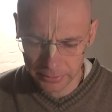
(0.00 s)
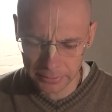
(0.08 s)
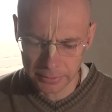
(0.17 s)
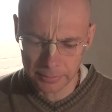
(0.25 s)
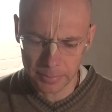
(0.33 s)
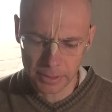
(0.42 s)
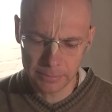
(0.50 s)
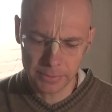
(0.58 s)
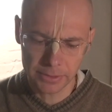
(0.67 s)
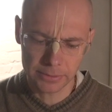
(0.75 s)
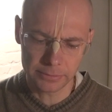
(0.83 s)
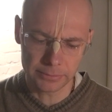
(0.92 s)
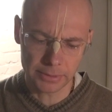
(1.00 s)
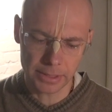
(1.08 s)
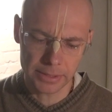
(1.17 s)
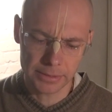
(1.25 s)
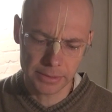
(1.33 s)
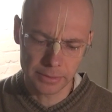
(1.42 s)
or the Brahma
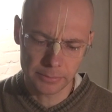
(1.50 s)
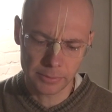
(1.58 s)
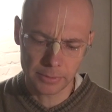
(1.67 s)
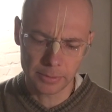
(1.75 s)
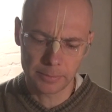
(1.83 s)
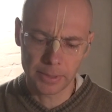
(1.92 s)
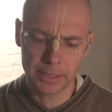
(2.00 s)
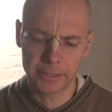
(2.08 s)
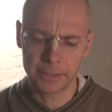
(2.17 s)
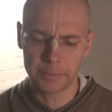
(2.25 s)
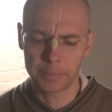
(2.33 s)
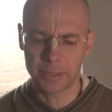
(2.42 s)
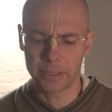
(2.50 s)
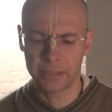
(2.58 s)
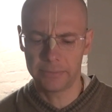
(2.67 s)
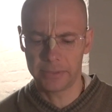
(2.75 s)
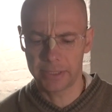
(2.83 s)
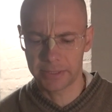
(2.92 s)
Sutras, were compiled
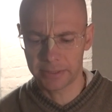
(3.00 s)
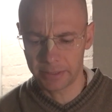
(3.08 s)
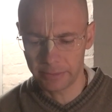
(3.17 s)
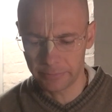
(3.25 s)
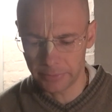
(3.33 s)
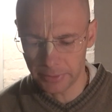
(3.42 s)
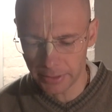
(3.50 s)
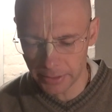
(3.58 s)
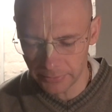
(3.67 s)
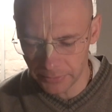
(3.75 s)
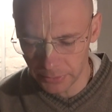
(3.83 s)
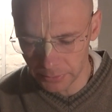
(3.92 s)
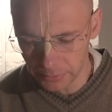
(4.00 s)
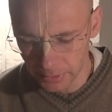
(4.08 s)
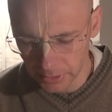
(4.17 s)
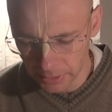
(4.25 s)
by Vyasadeva with a view